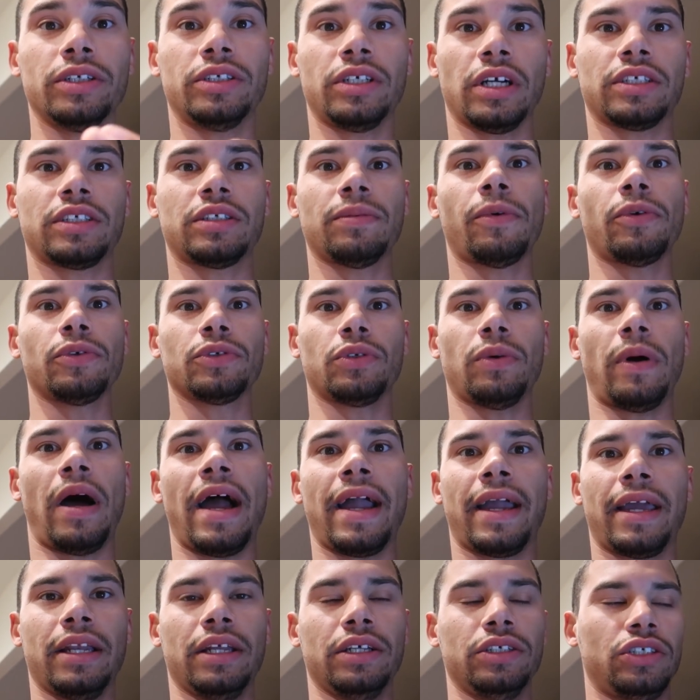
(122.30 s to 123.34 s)
adjustable so
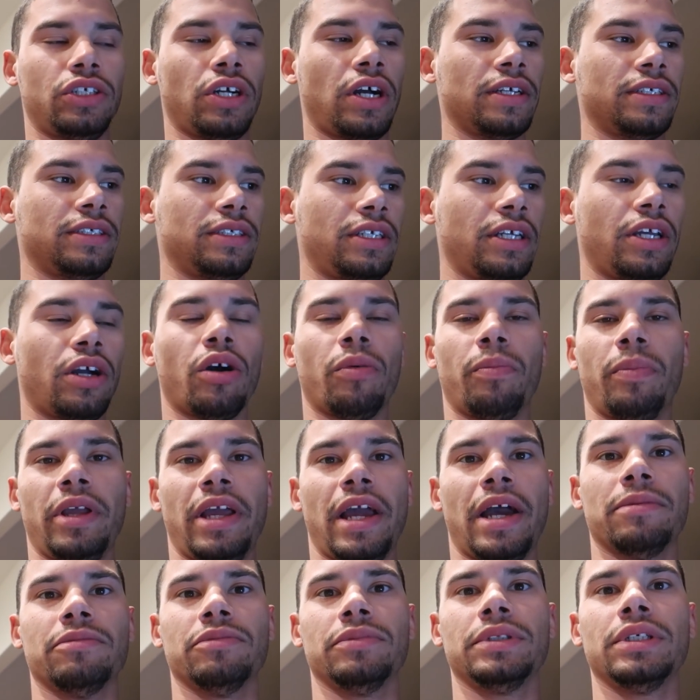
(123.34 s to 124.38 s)
I can adjust the
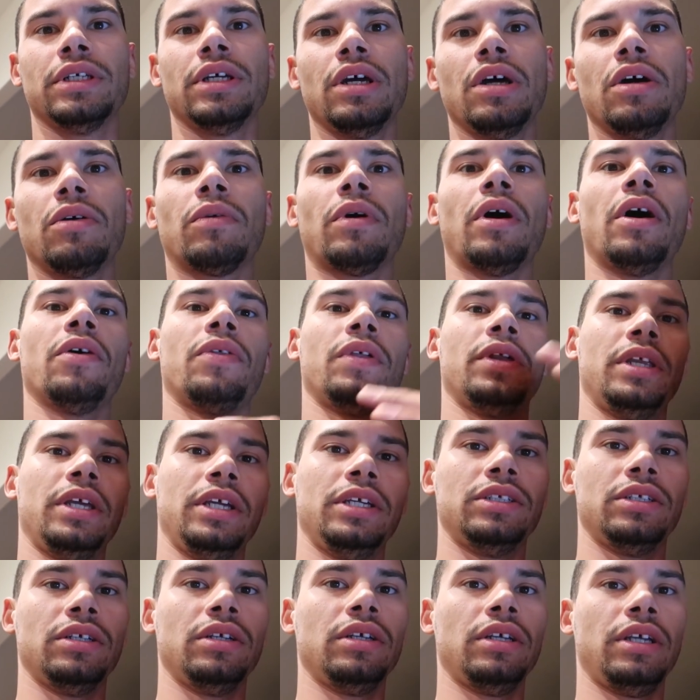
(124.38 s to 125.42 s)
RPMs rather
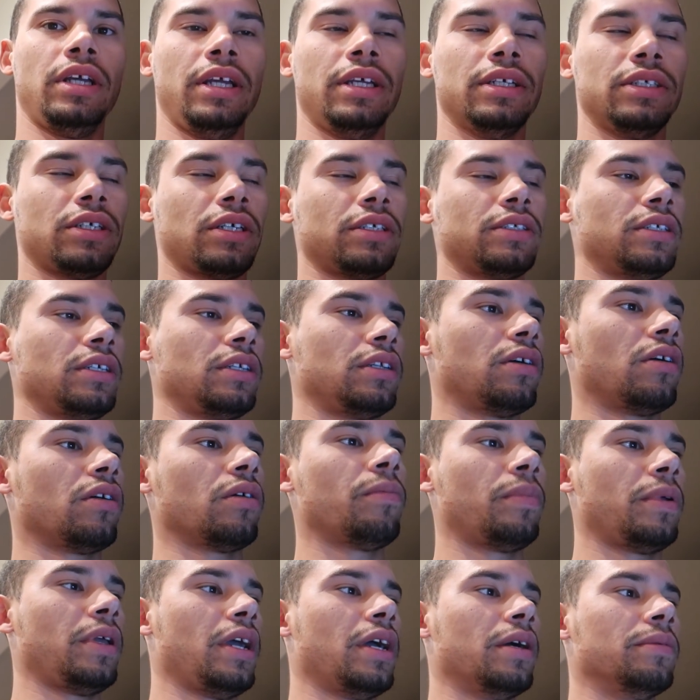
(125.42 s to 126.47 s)
than he adjusting the
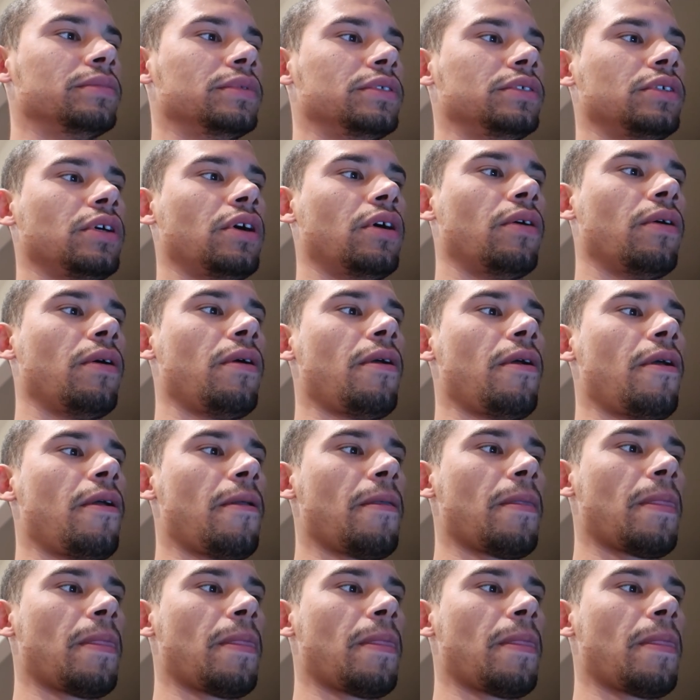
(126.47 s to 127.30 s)
RPMs. So